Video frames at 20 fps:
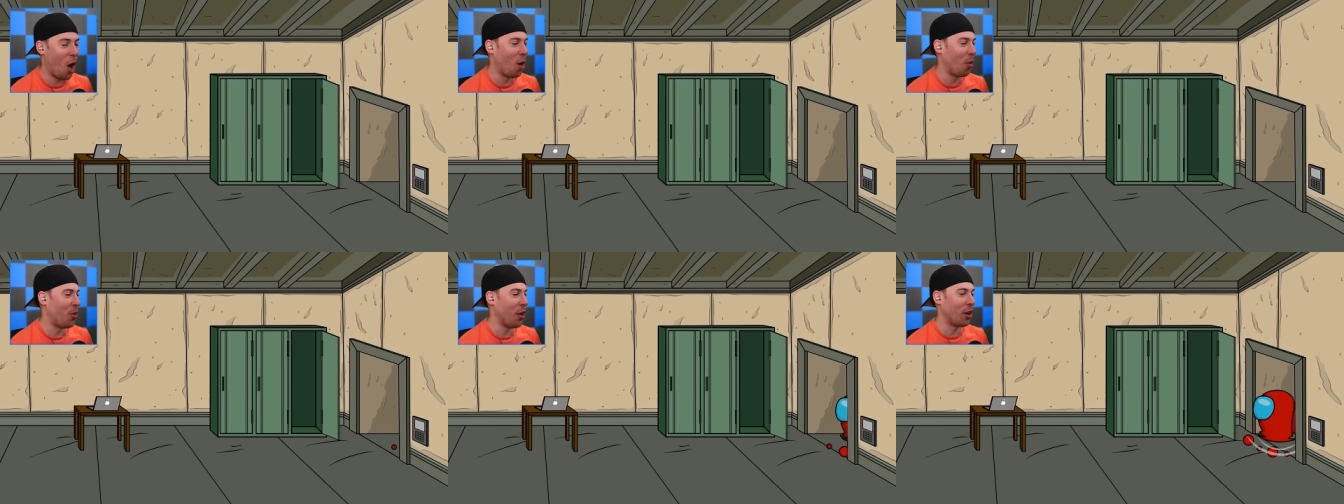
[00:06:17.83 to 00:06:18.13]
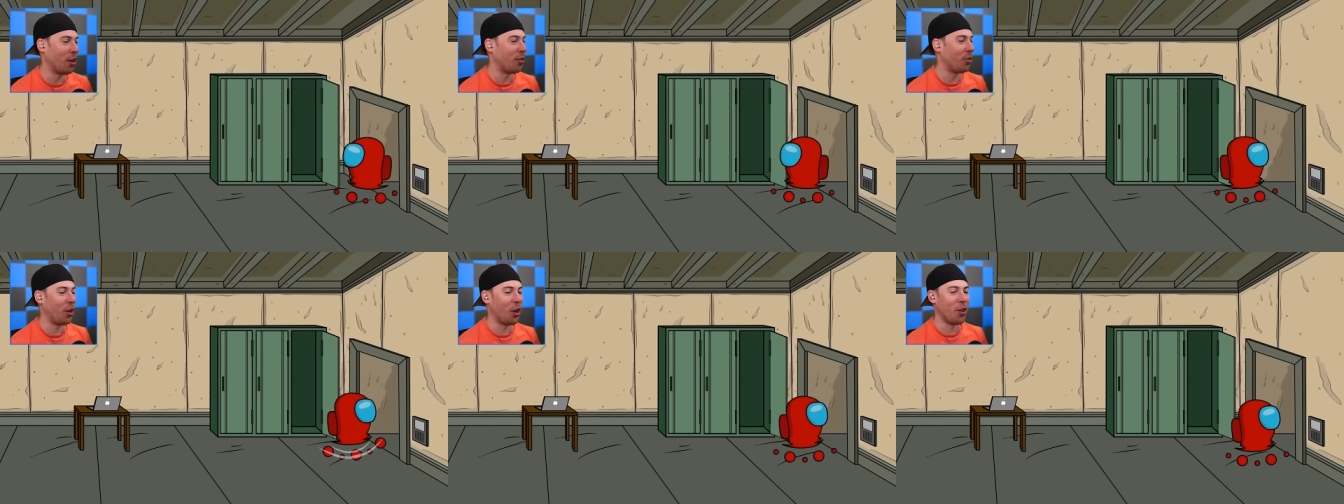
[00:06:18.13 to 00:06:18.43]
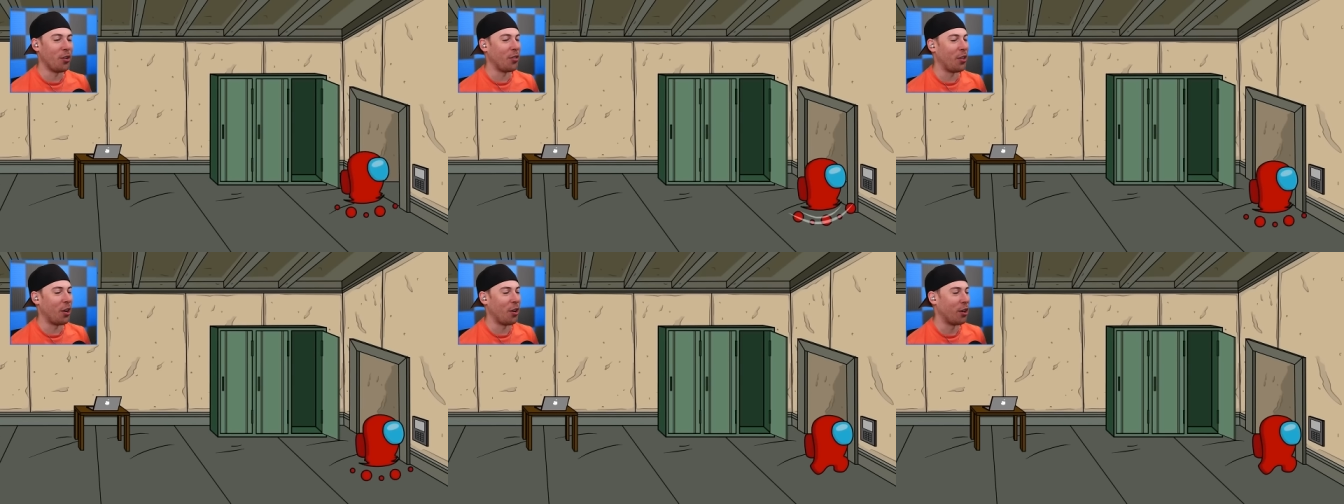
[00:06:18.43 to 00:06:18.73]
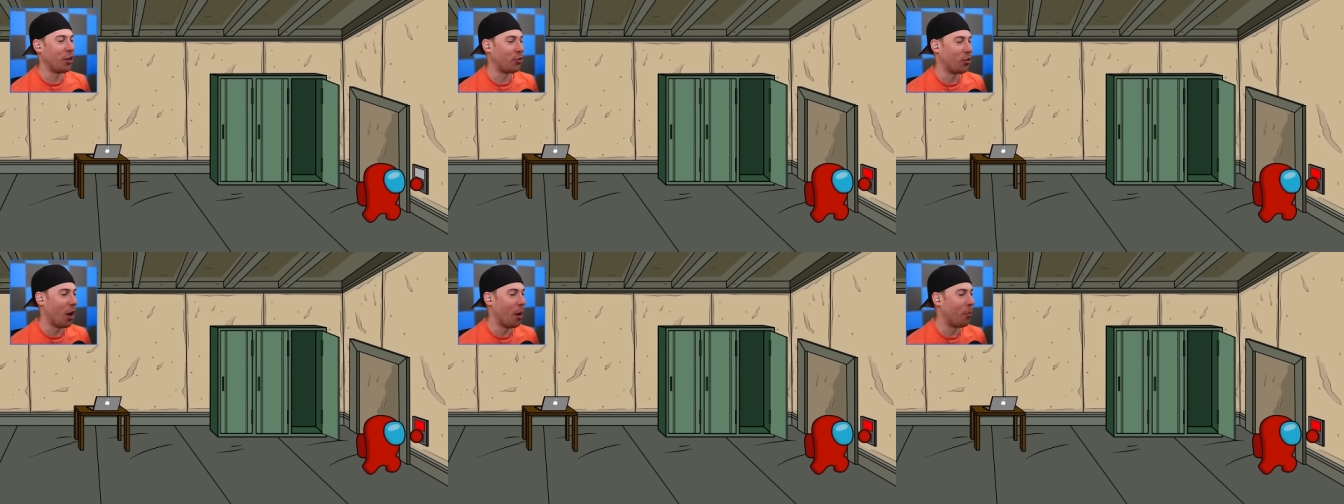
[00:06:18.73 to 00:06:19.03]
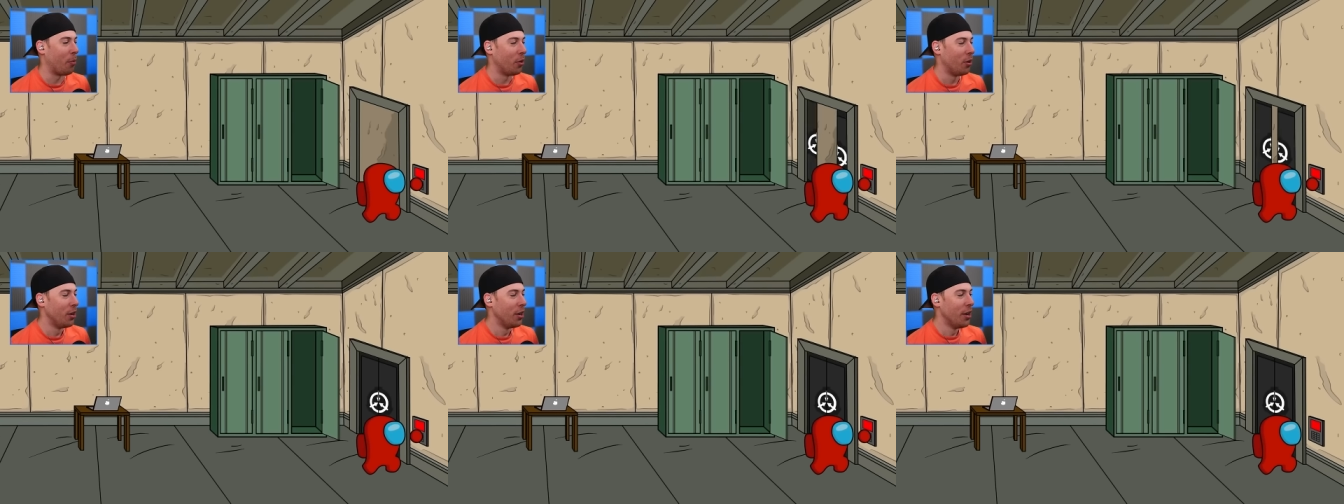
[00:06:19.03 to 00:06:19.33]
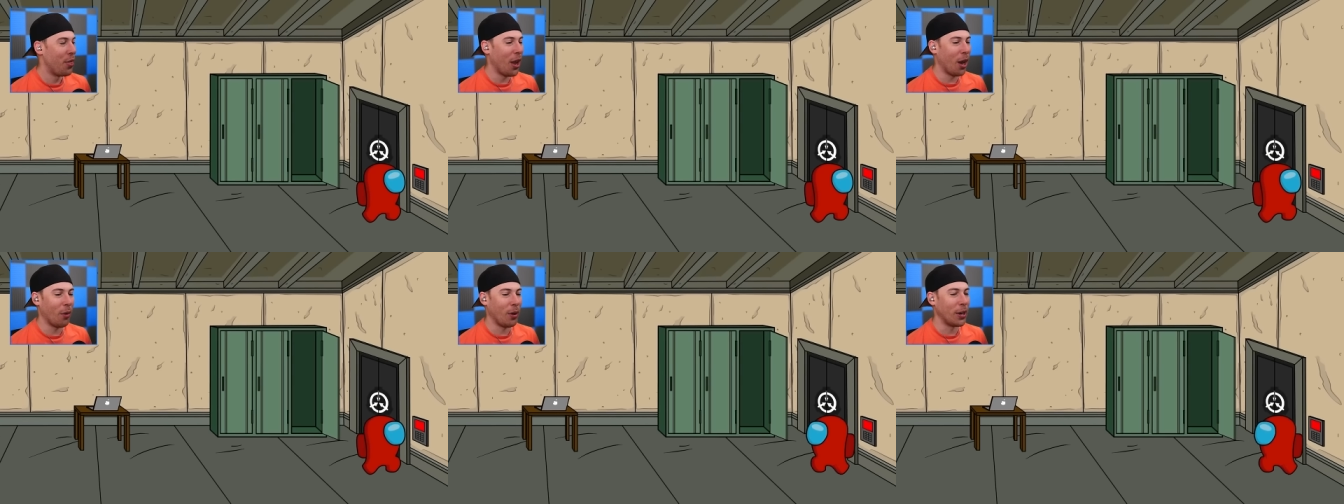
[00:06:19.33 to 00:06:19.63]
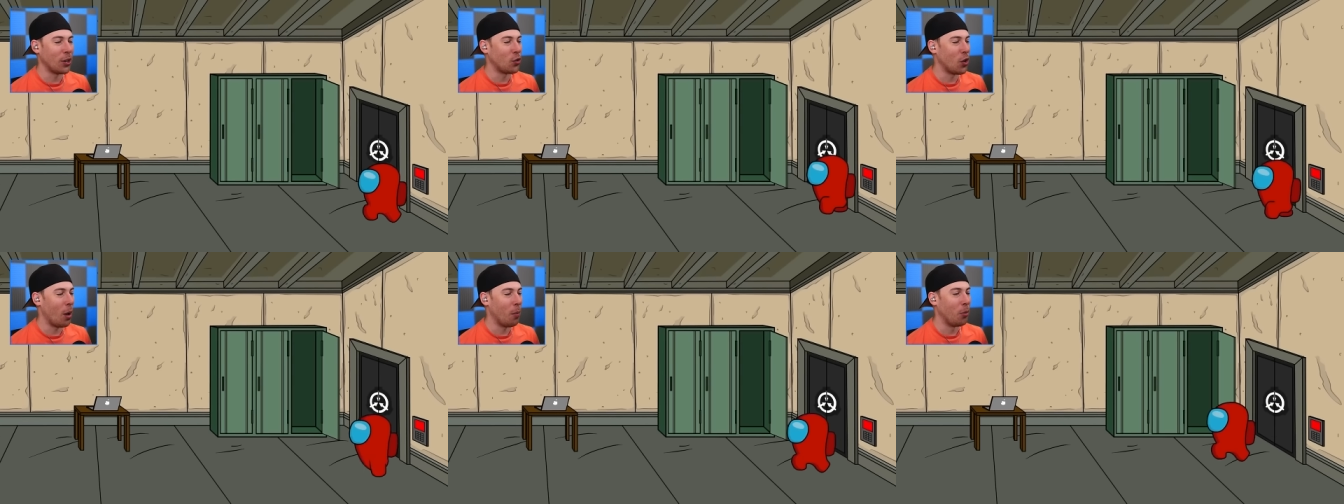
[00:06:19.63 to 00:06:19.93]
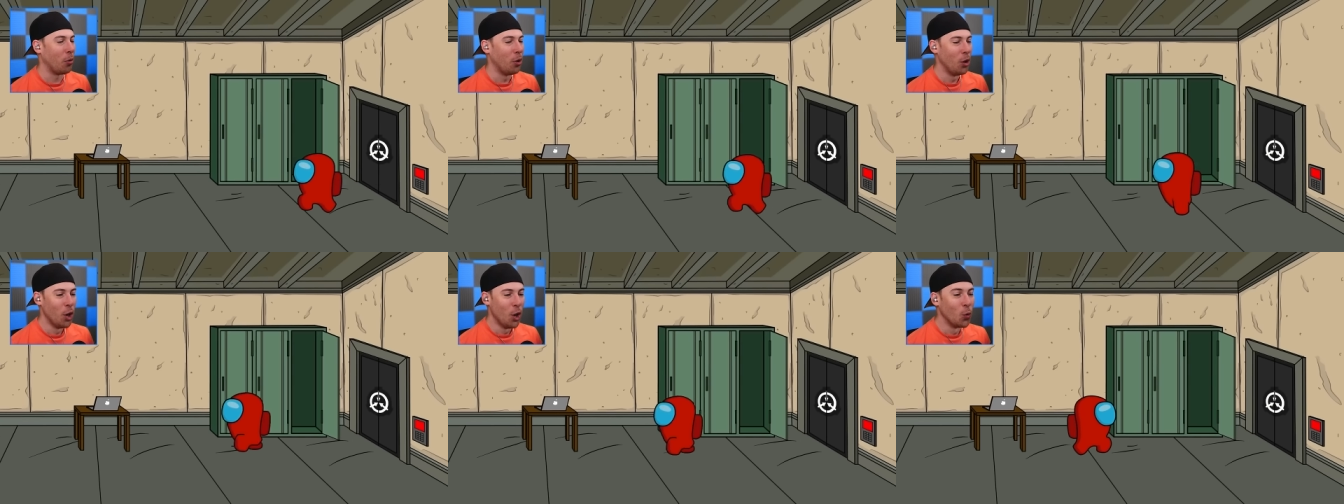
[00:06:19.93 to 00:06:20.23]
Oh, they're they're they're in trouble. They're in trouble.